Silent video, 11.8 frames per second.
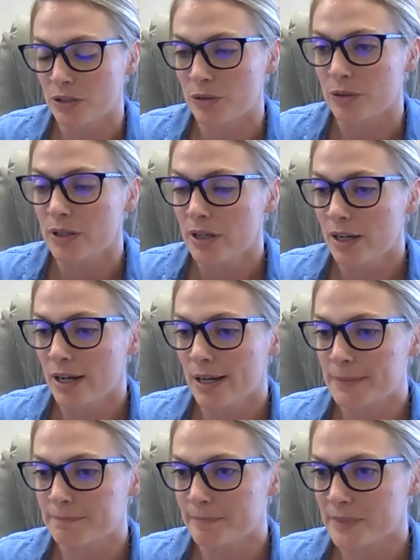So
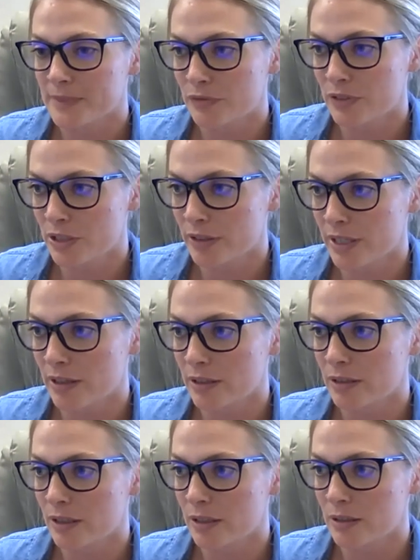figuring out
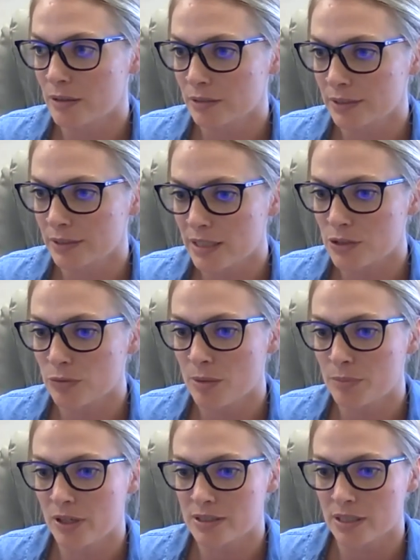a land
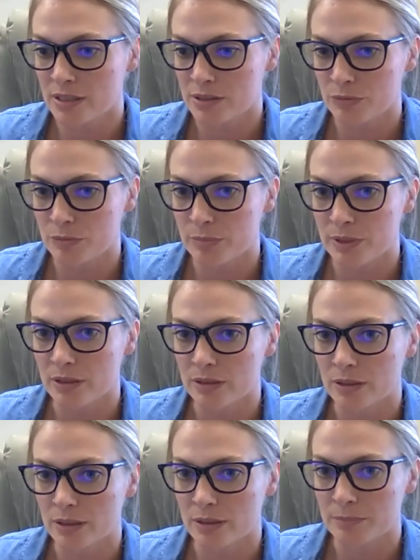swap process would be
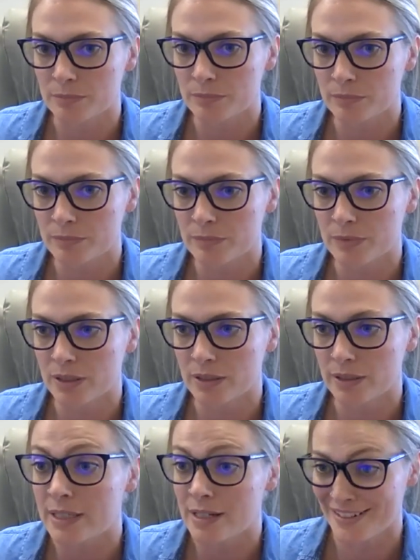
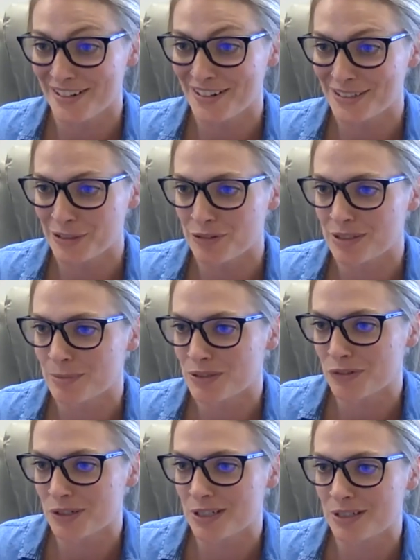in concert with some
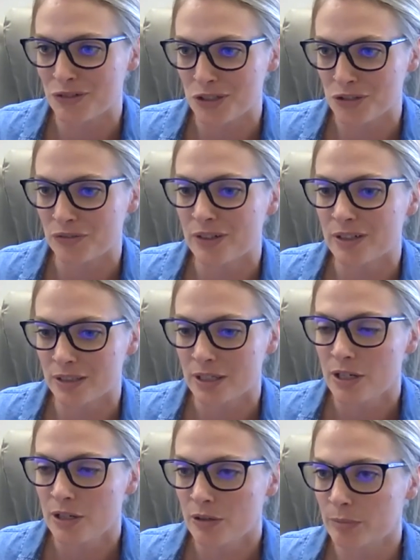infrastructure funding
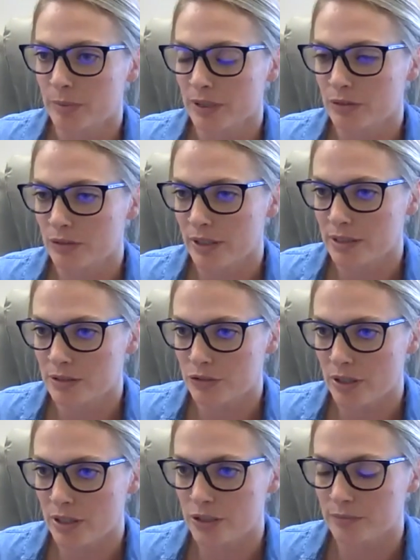would be a great
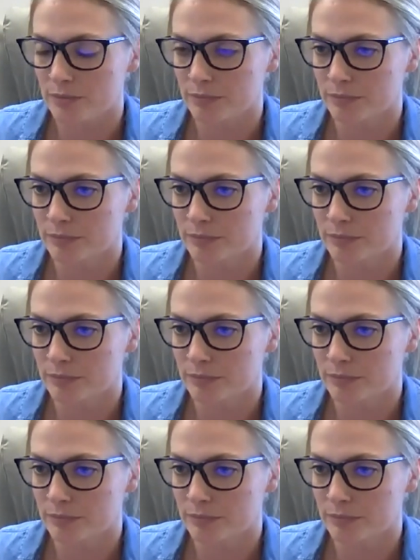strategy.